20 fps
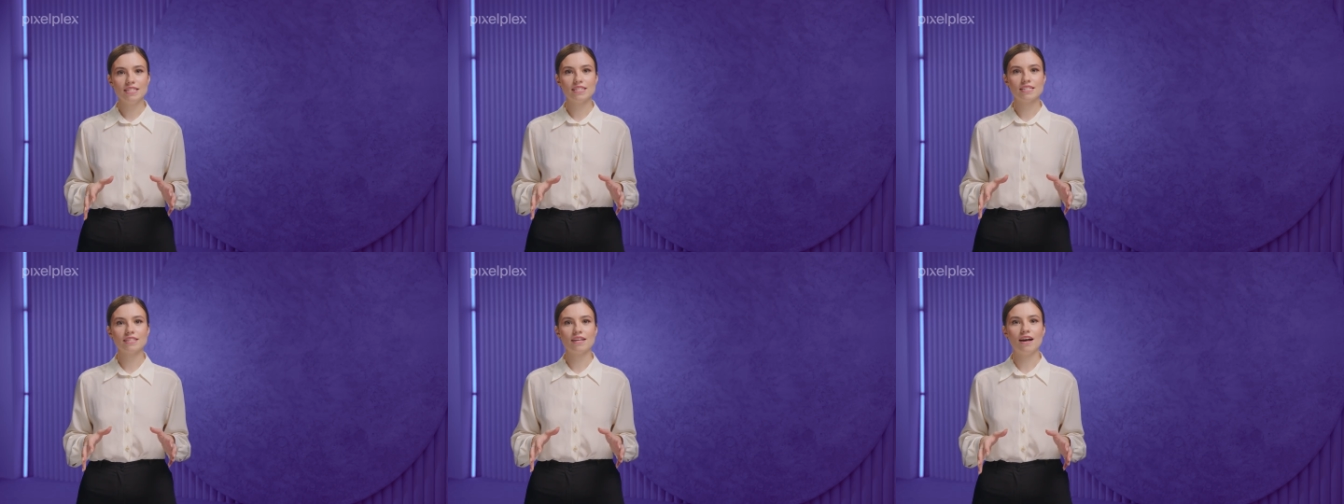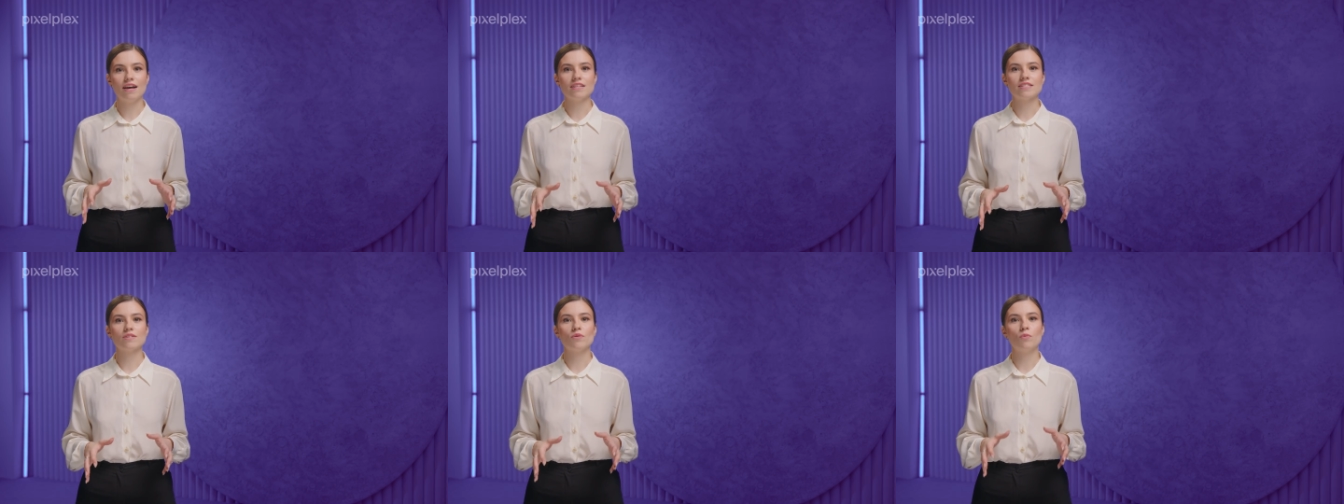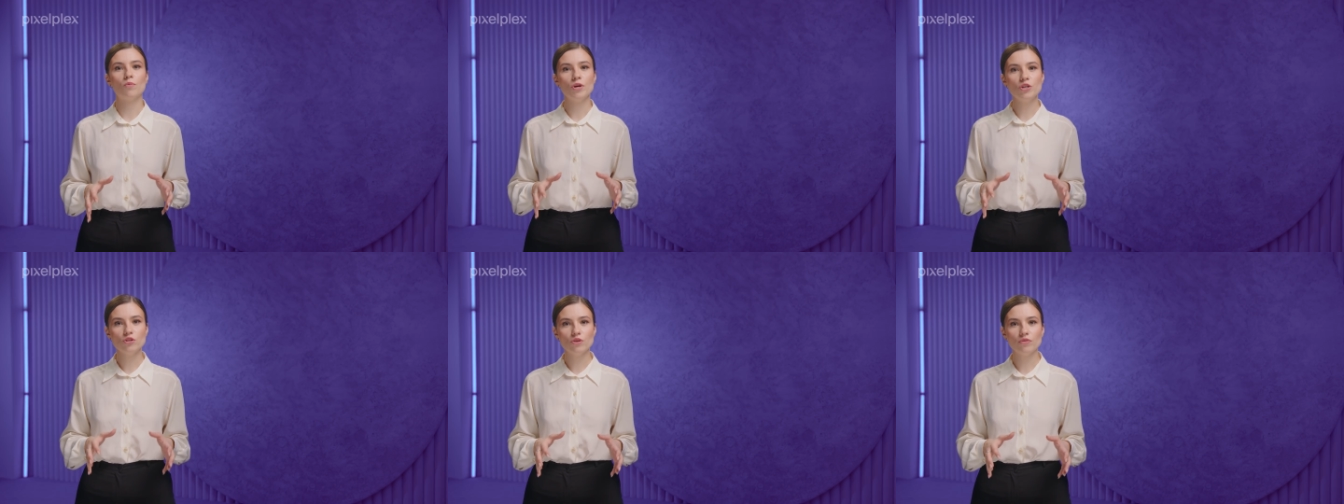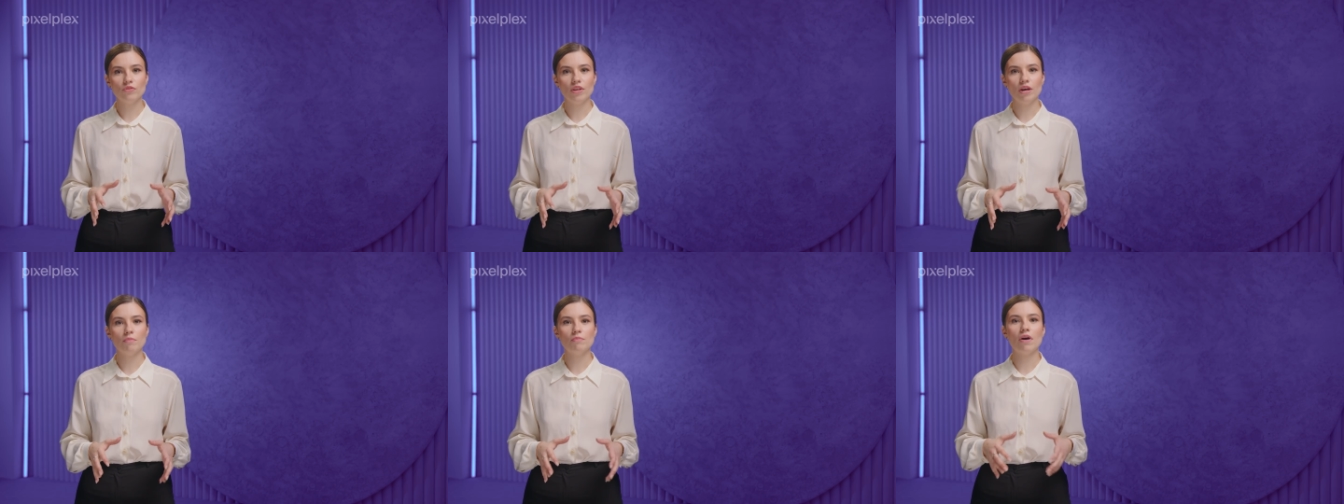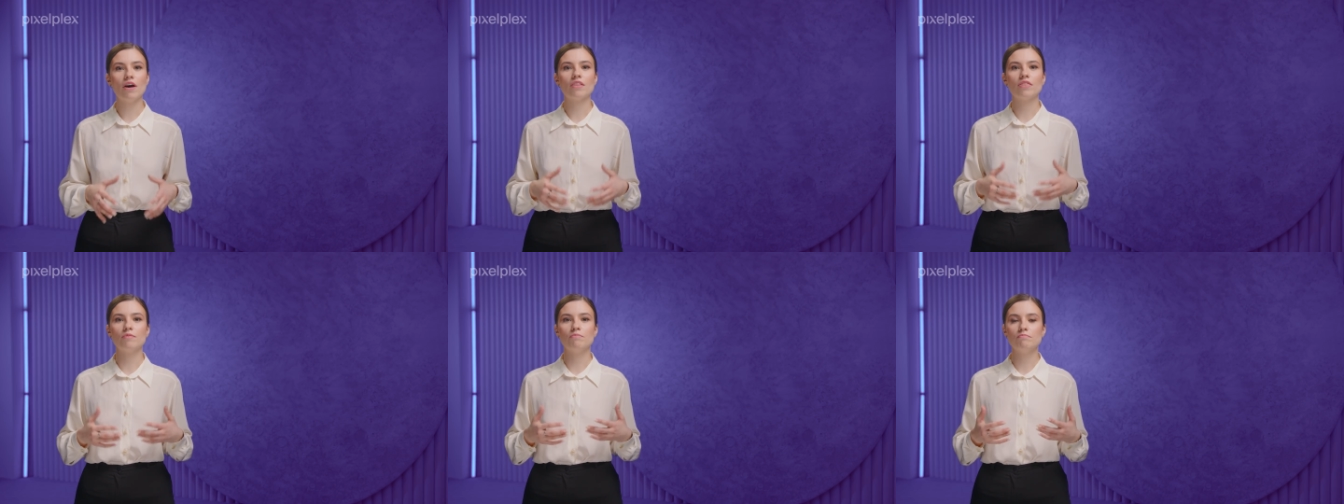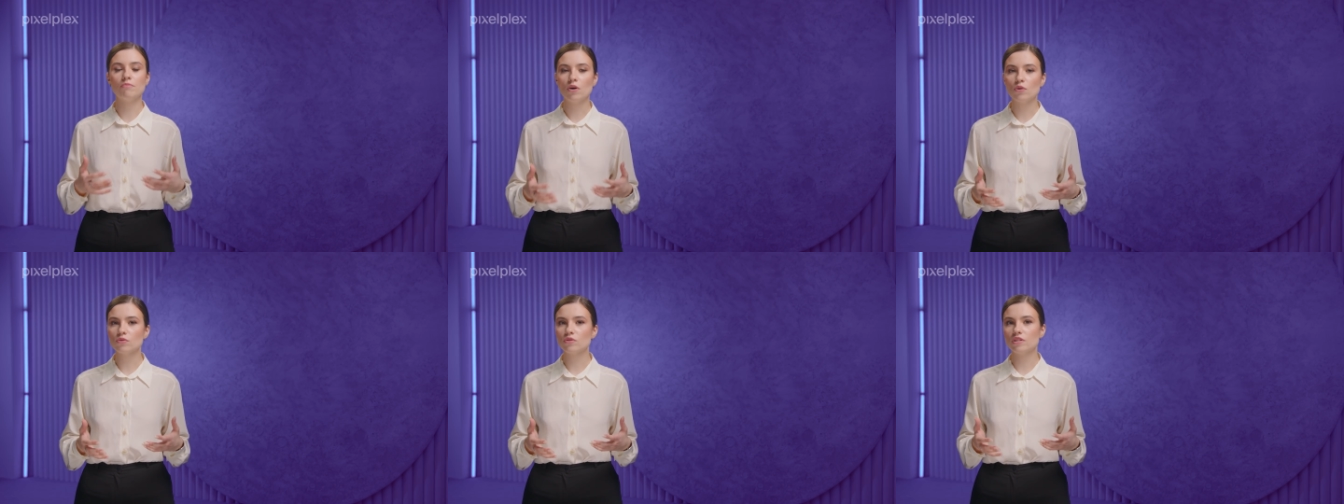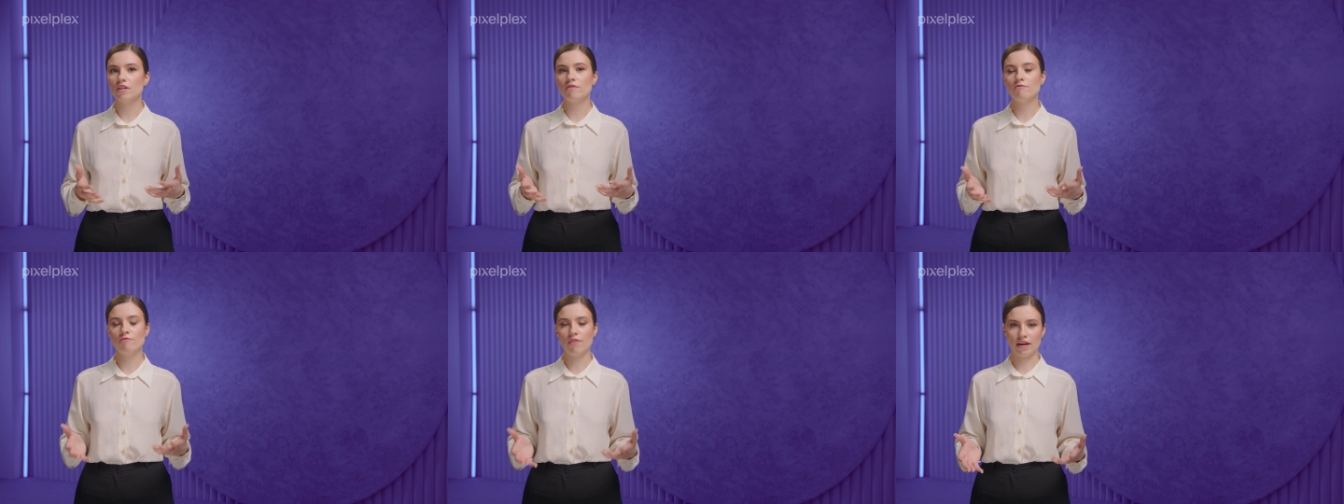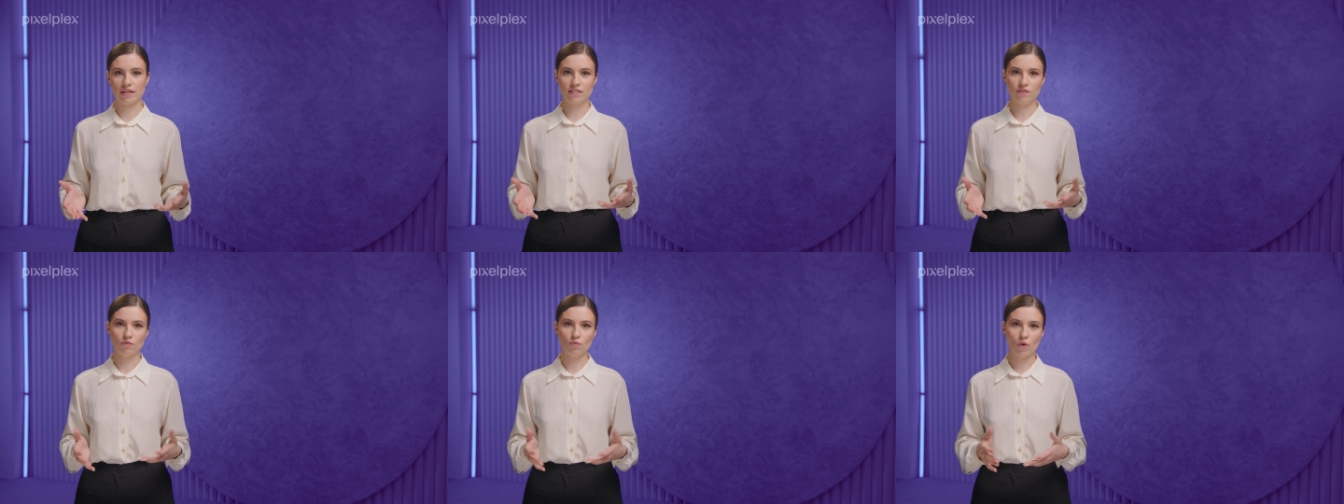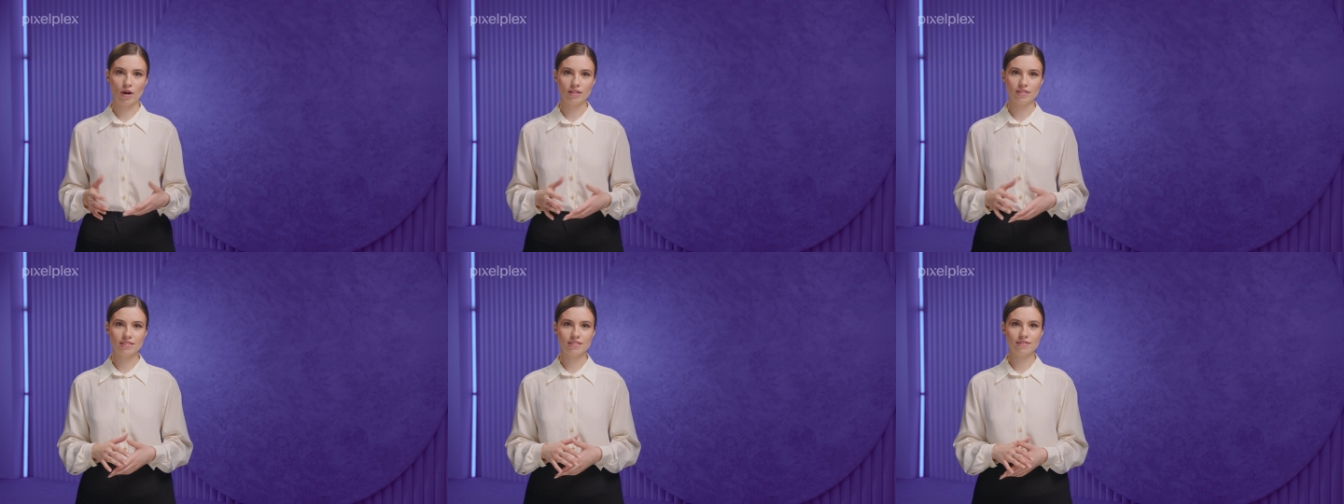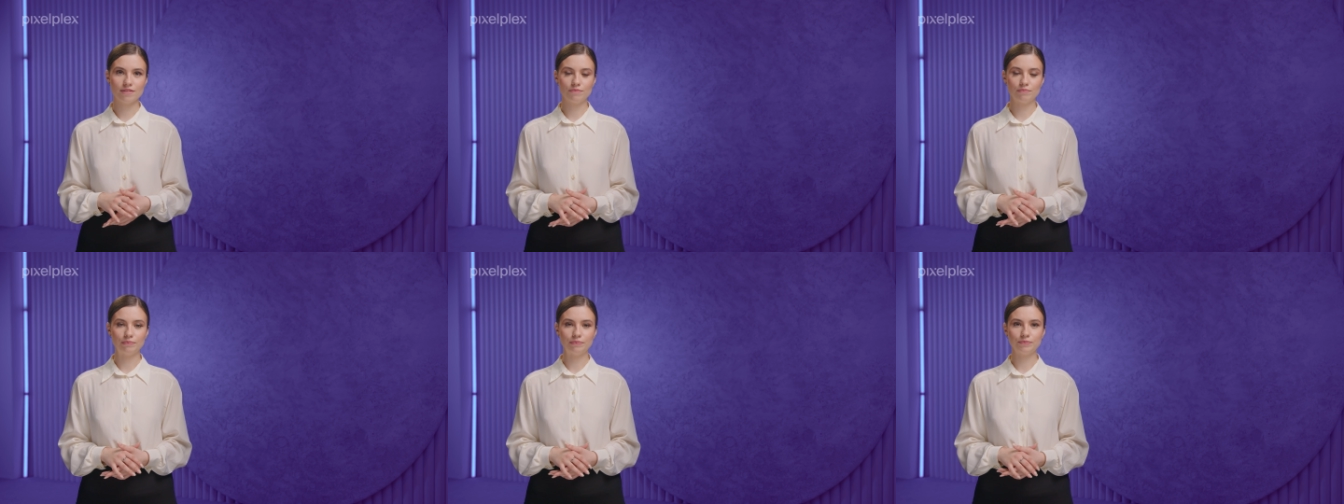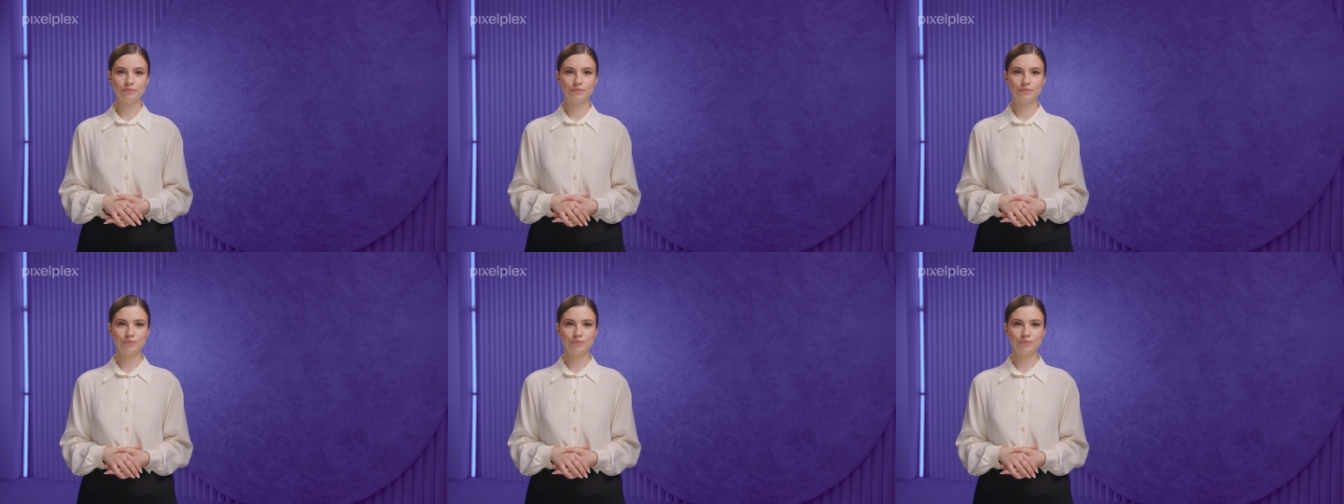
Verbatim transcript: discuss which of them are the most effective ones.